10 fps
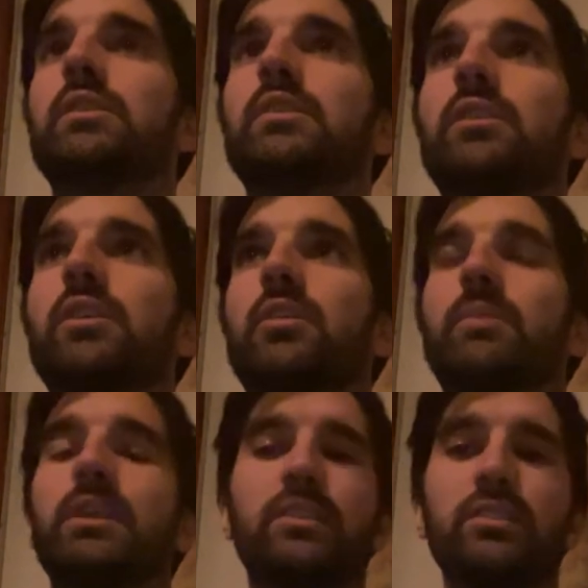
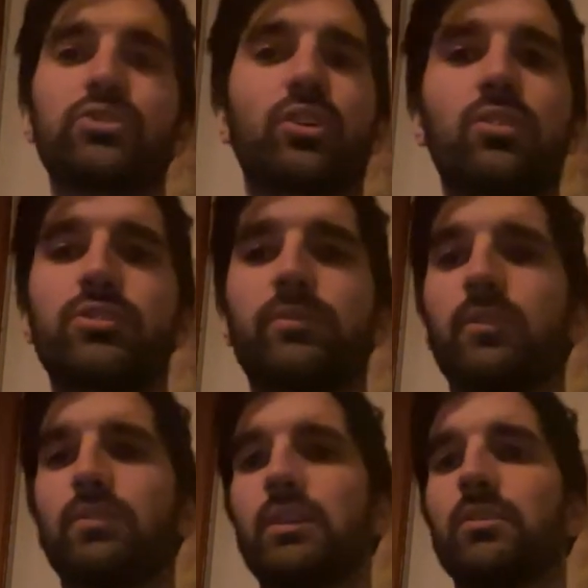And it didn't charge your
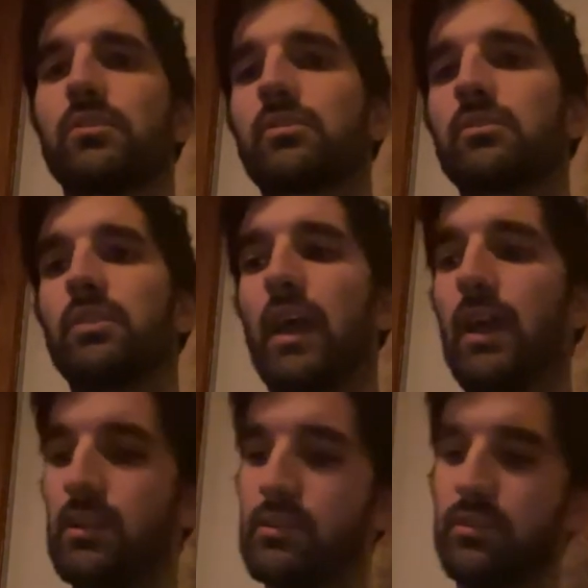phone either. You
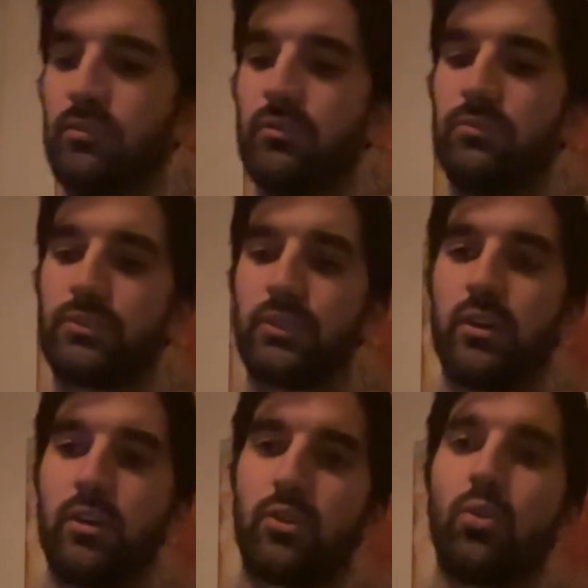had to use
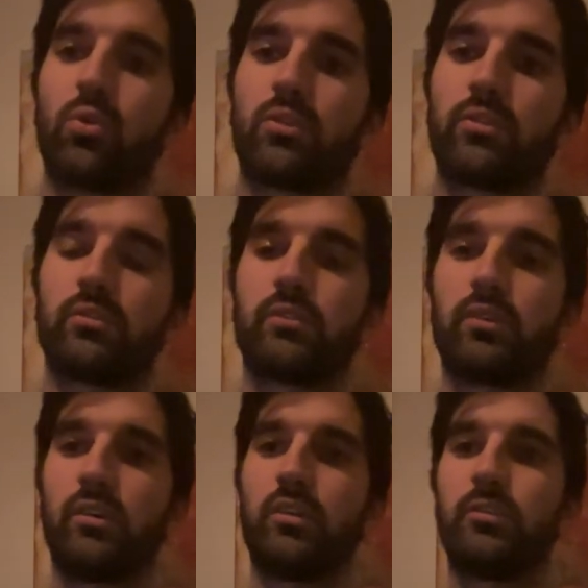a cord,
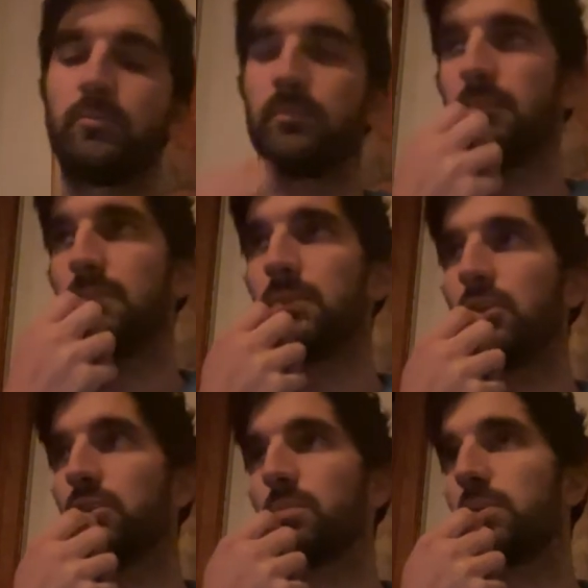
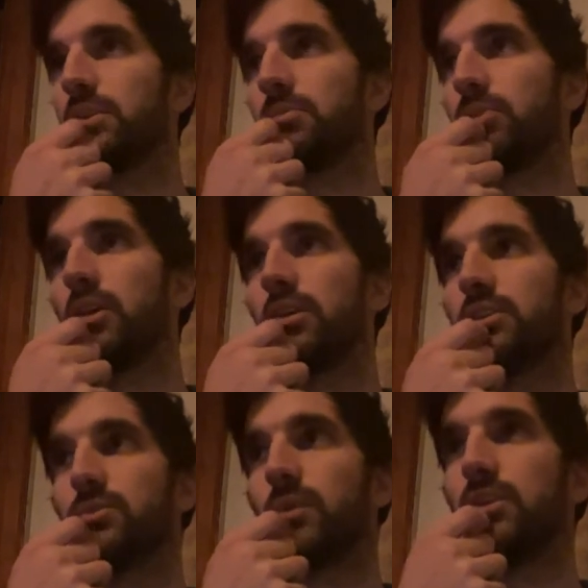to plug in
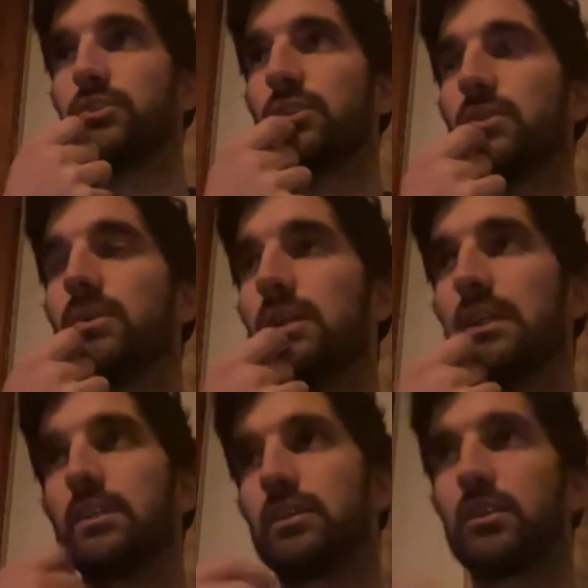as well. So
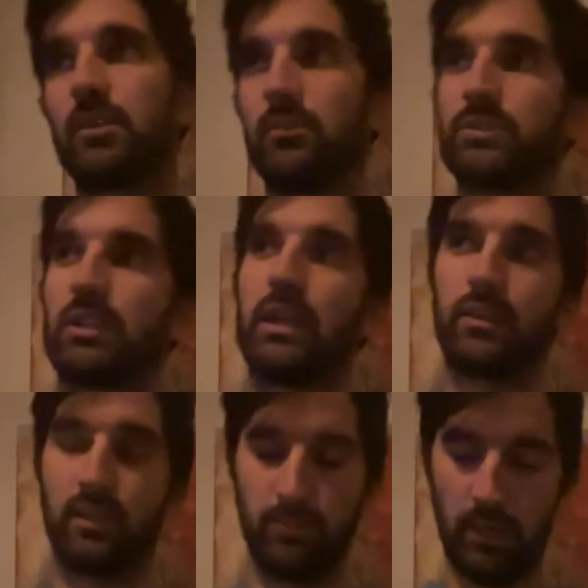it was a
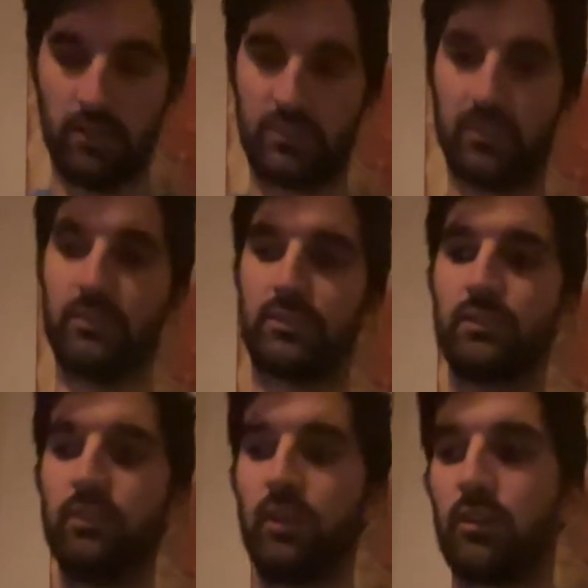lengthy
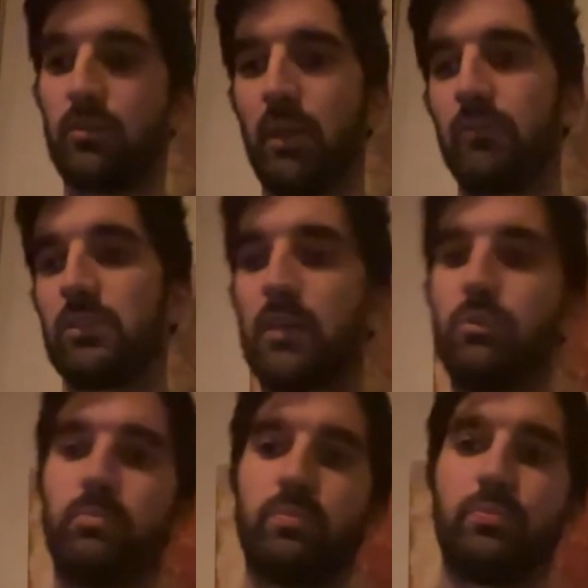process. Every time
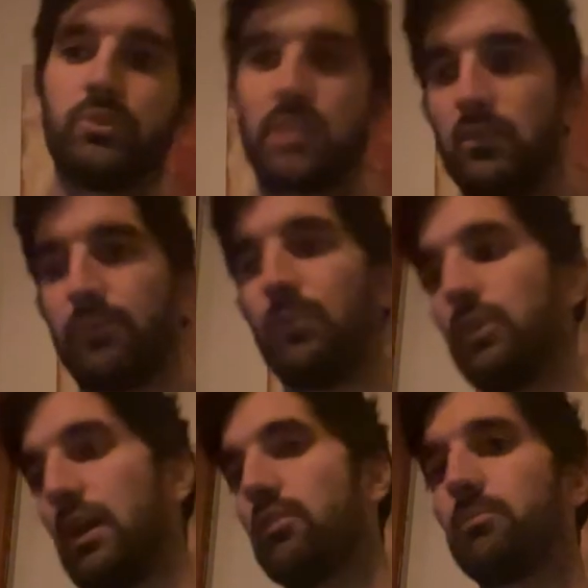you take your
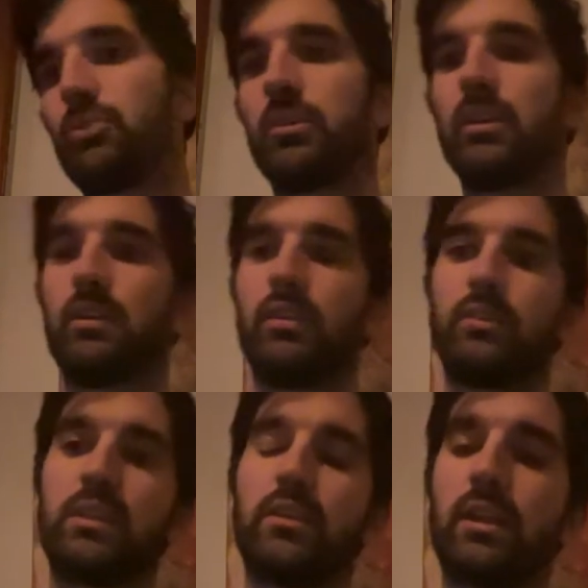phone out and put it in
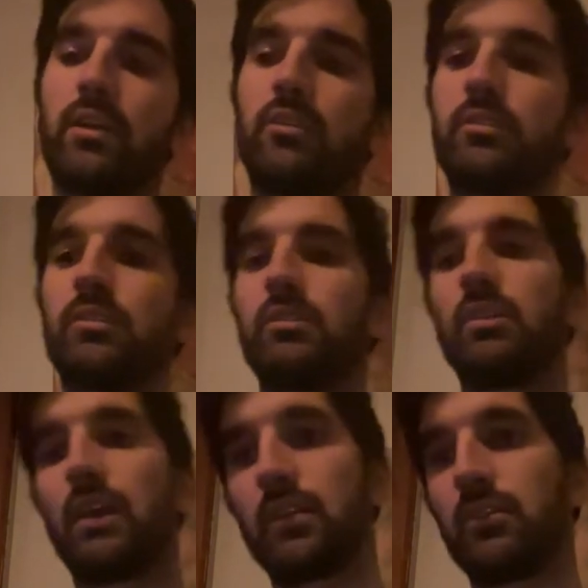and take it out, and
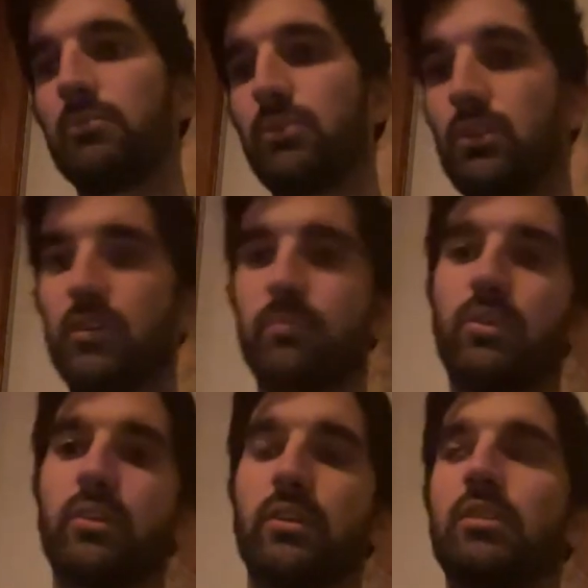you got to unplug and
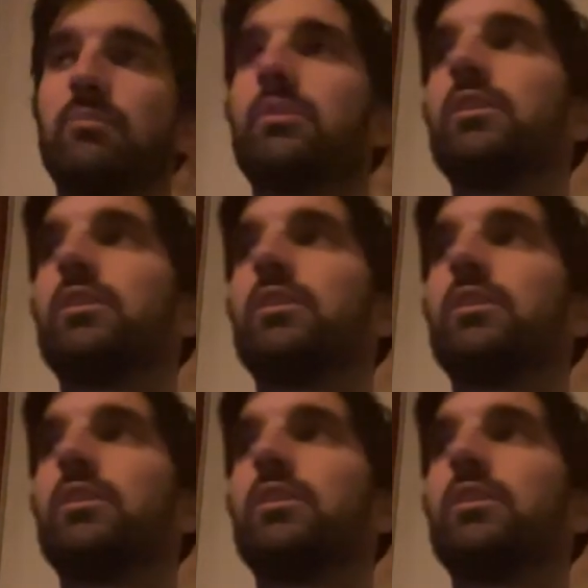plug in, and